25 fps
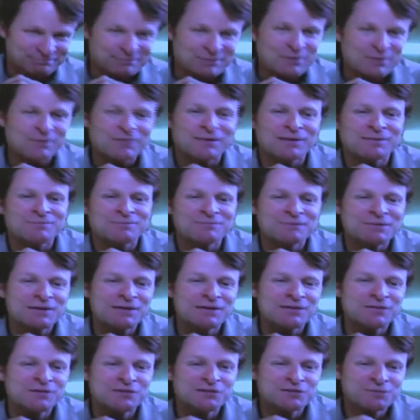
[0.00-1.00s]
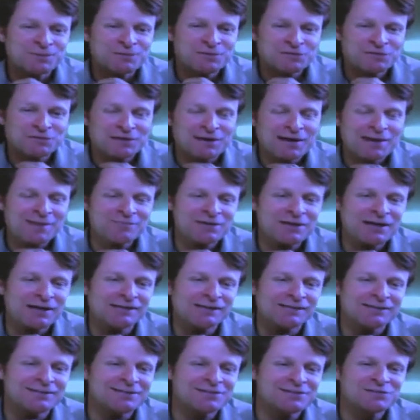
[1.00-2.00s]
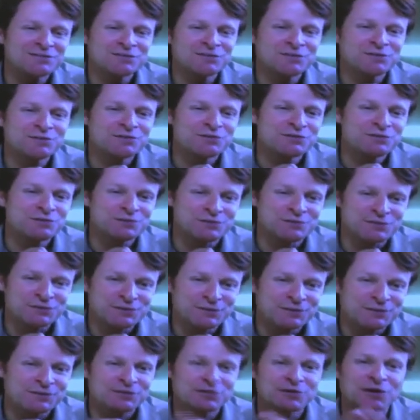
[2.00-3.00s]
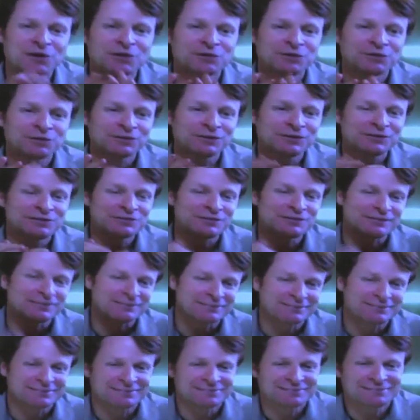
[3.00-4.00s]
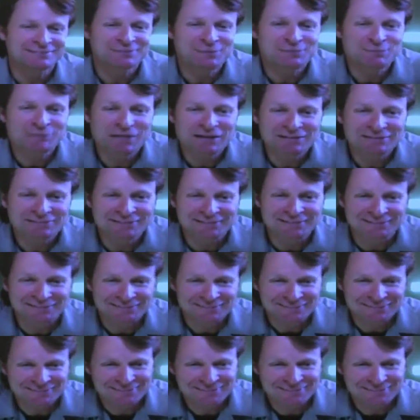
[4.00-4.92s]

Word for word: Um, Merry Christmas and happy holidays to you too, Jude, and to all your listeners. Blessings.